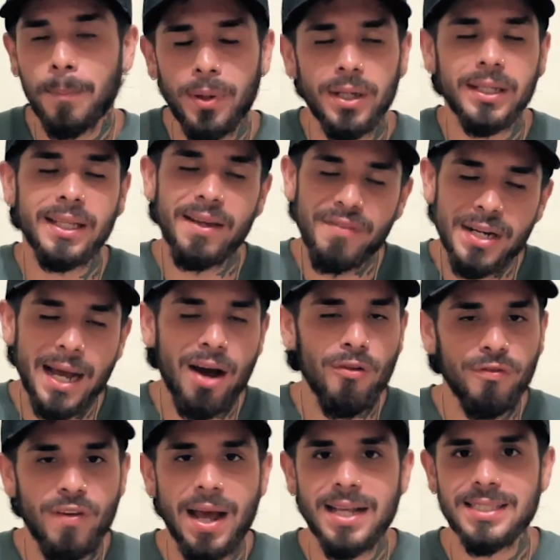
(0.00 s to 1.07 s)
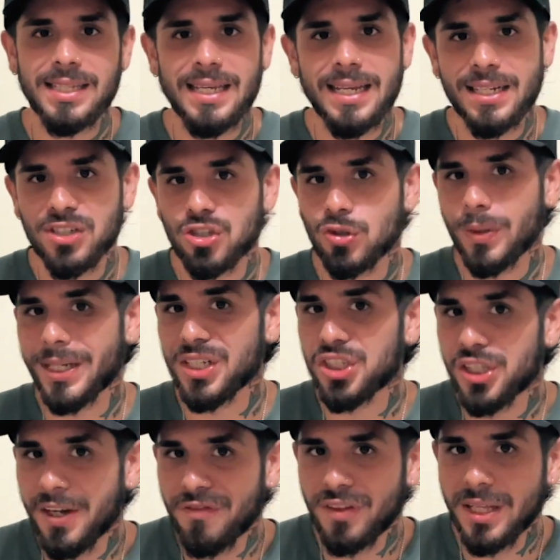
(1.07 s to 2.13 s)
but given how fast the industry is
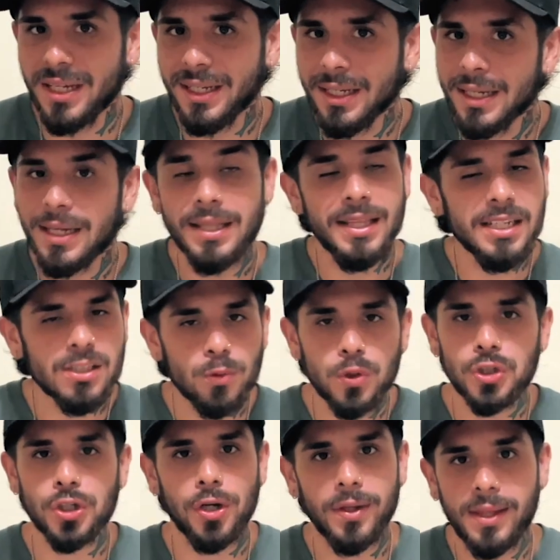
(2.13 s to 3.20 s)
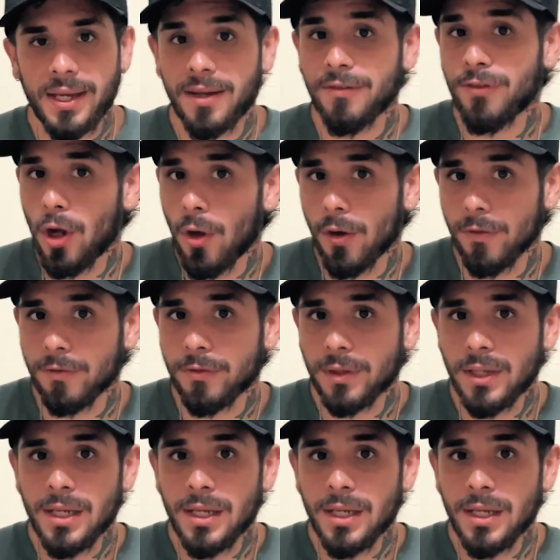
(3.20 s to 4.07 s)
shifting, this will surely evolve.